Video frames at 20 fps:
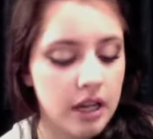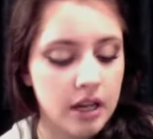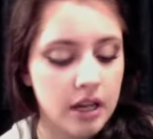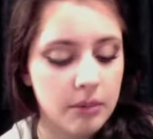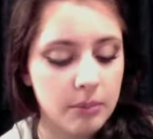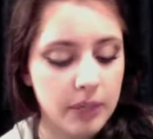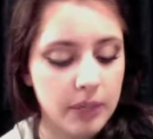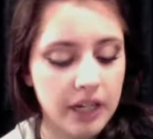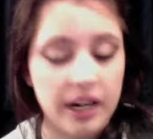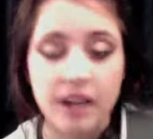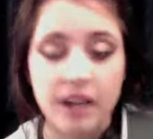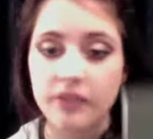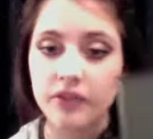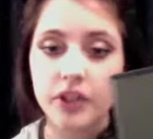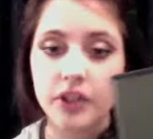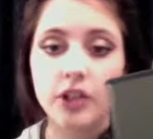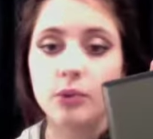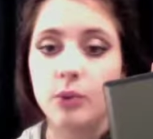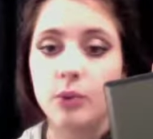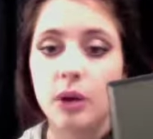But I
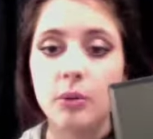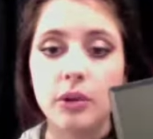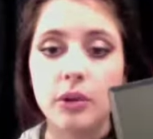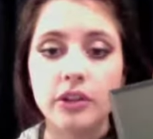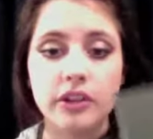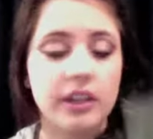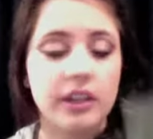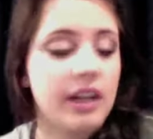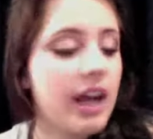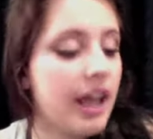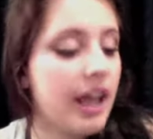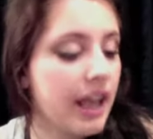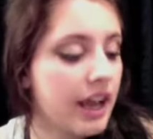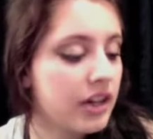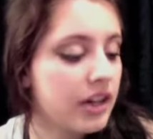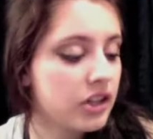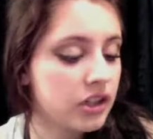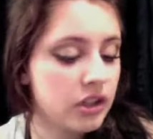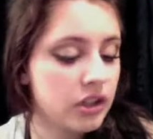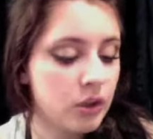figured, well, worth it. I
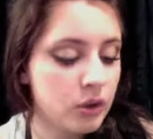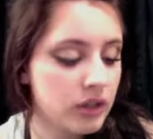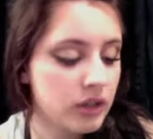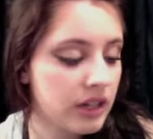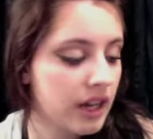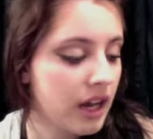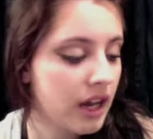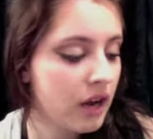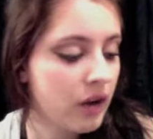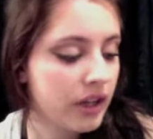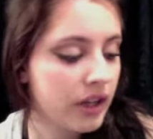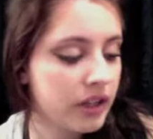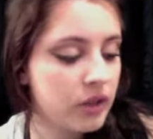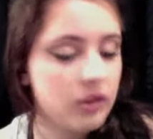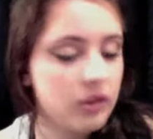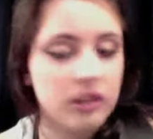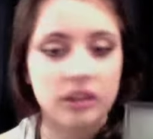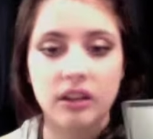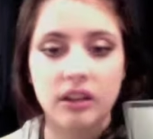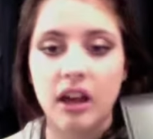actually use it now. I use
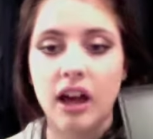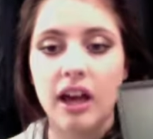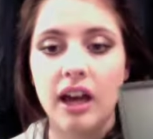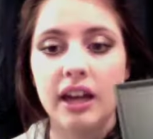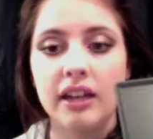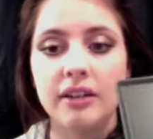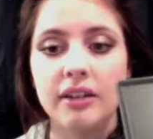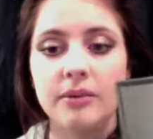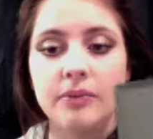it a lot.